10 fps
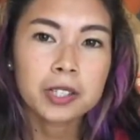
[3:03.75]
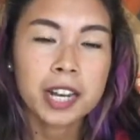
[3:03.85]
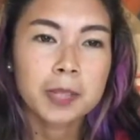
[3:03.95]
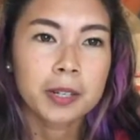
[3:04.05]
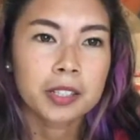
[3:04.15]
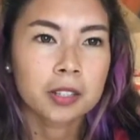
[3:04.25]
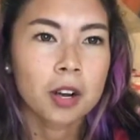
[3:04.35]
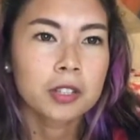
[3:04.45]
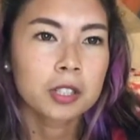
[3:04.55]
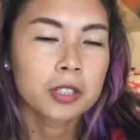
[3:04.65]
is nice because it
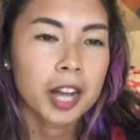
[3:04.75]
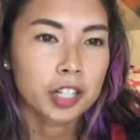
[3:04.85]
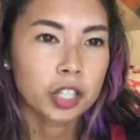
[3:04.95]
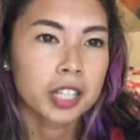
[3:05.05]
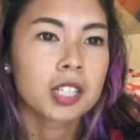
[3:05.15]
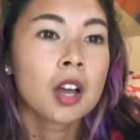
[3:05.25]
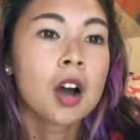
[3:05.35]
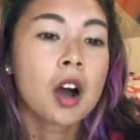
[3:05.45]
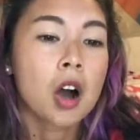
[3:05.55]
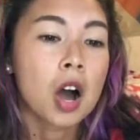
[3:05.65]
also touches
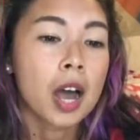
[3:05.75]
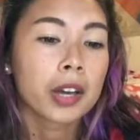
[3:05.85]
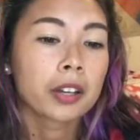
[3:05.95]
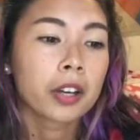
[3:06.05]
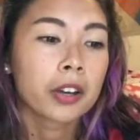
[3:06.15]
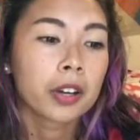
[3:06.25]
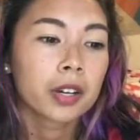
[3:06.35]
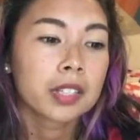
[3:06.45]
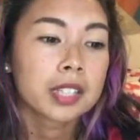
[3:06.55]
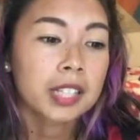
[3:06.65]
on
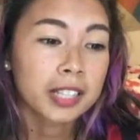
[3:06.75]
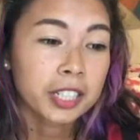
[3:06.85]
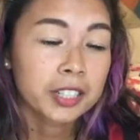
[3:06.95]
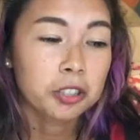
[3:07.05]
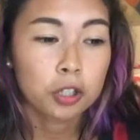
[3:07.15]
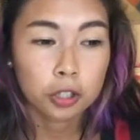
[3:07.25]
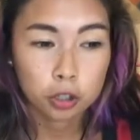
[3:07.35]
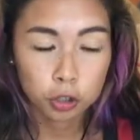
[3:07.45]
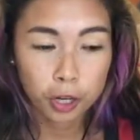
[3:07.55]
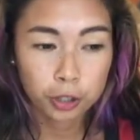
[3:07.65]
sentence
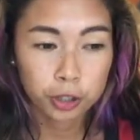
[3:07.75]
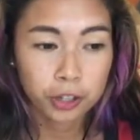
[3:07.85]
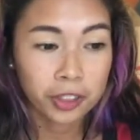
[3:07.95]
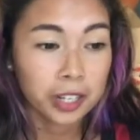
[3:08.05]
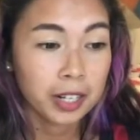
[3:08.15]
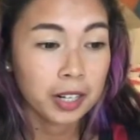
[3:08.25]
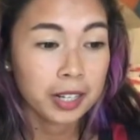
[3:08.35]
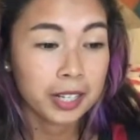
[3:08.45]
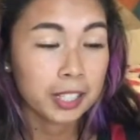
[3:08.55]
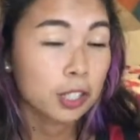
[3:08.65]
structure. There
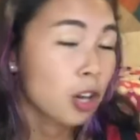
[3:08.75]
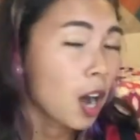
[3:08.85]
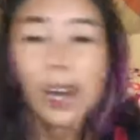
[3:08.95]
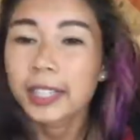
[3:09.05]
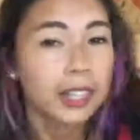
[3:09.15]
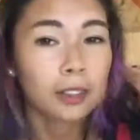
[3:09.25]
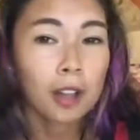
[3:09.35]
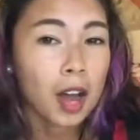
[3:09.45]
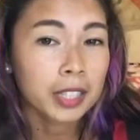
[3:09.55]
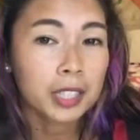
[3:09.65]
is not a
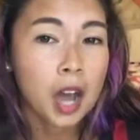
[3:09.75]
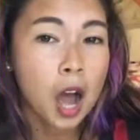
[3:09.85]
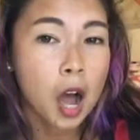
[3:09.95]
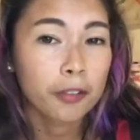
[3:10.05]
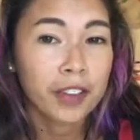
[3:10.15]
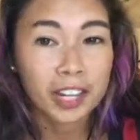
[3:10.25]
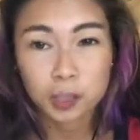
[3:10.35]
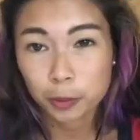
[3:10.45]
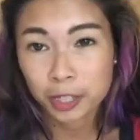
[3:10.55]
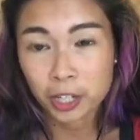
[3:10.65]
lot of
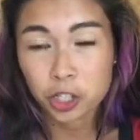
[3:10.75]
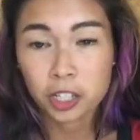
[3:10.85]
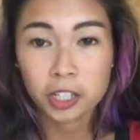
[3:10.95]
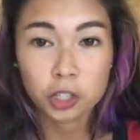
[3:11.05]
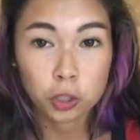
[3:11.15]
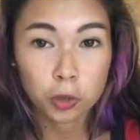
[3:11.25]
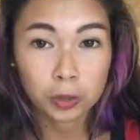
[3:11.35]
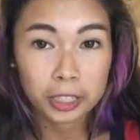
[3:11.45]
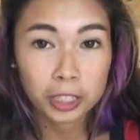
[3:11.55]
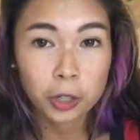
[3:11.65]
explanation in
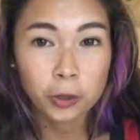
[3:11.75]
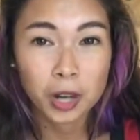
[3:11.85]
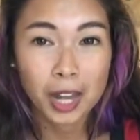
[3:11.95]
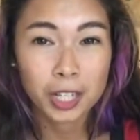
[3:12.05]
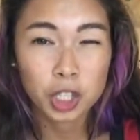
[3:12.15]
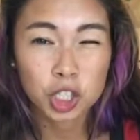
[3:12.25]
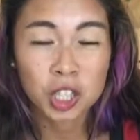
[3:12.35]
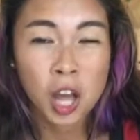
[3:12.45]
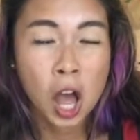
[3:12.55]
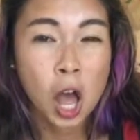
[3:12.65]
Duolingo. You kind of just
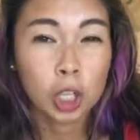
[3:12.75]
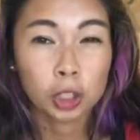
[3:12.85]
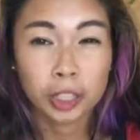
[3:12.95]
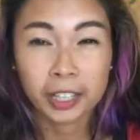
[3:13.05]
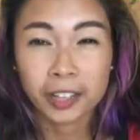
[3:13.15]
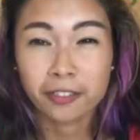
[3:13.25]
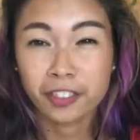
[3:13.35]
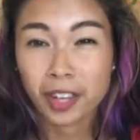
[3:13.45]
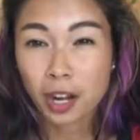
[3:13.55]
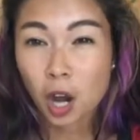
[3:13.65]
learn it via